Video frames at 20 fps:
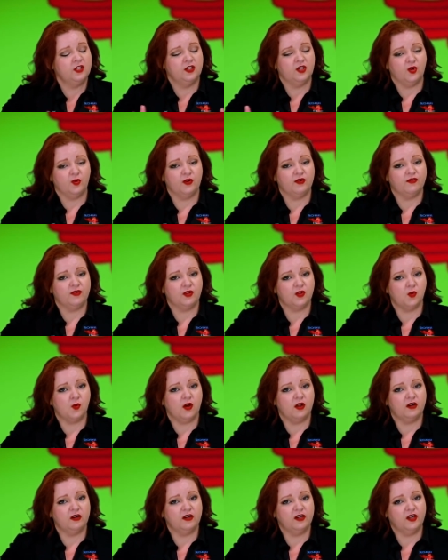nowhere for the
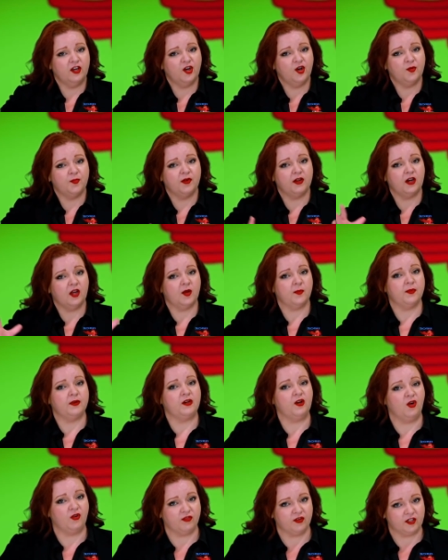water to go but up
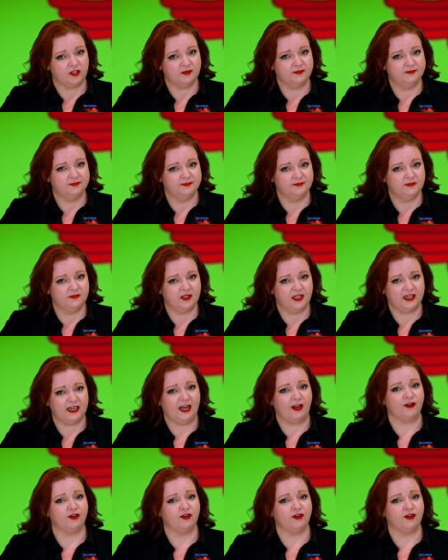and over and